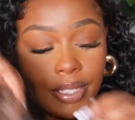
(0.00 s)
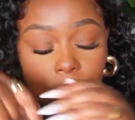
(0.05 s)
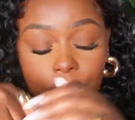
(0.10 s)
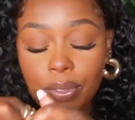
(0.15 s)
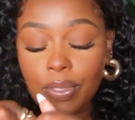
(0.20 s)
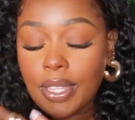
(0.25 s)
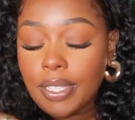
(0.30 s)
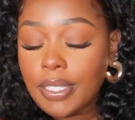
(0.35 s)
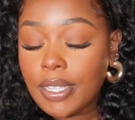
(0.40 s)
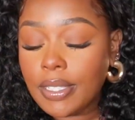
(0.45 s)
So
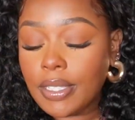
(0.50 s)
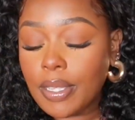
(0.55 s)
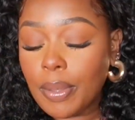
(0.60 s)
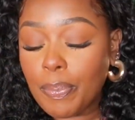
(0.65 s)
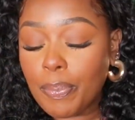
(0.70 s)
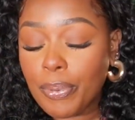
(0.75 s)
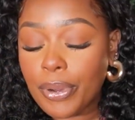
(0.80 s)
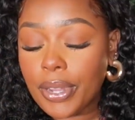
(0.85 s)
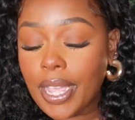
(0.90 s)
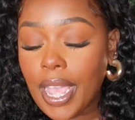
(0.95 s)
this is the
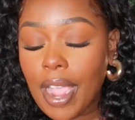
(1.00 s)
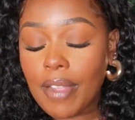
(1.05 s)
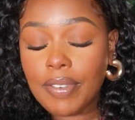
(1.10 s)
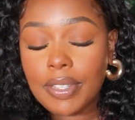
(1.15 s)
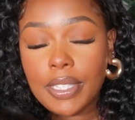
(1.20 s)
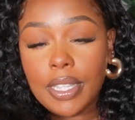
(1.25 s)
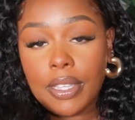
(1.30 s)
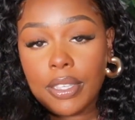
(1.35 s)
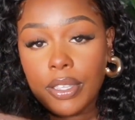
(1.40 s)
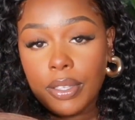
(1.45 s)

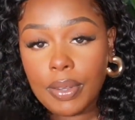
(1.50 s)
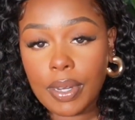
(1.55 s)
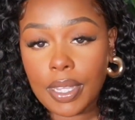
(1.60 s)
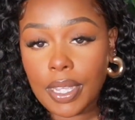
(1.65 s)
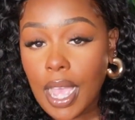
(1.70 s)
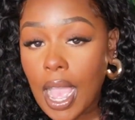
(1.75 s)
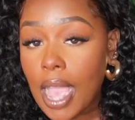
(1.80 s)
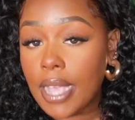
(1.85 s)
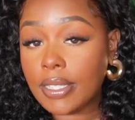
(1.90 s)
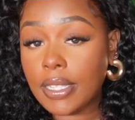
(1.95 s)
pre-everything unit,
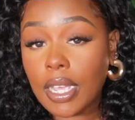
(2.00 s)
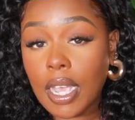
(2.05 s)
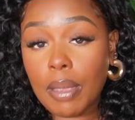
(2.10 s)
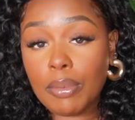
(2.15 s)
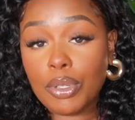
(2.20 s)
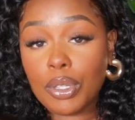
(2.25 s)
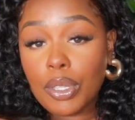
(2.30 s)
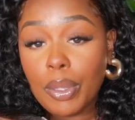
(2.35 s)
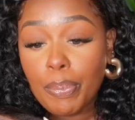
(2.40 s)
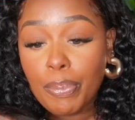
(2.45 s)
guys. It
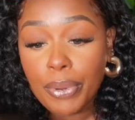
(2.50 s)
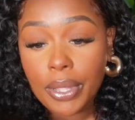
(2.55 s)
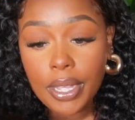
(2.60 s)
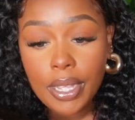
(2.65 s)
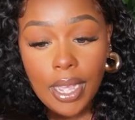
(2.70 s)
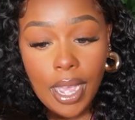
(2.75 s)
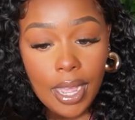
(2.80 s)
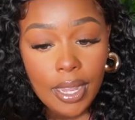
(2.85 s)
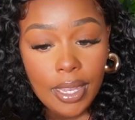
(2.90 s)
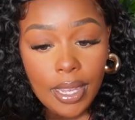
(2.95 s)
comes with the
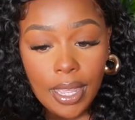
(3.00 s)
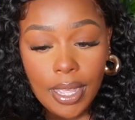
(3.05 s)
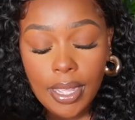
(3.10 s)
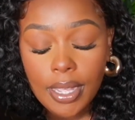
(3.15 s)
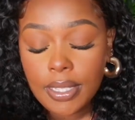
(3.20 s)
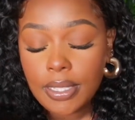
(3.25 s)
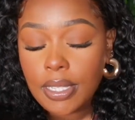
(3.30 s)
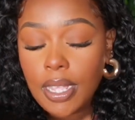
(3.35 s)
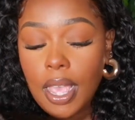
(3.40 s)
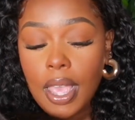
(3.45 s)
pre-cut lace.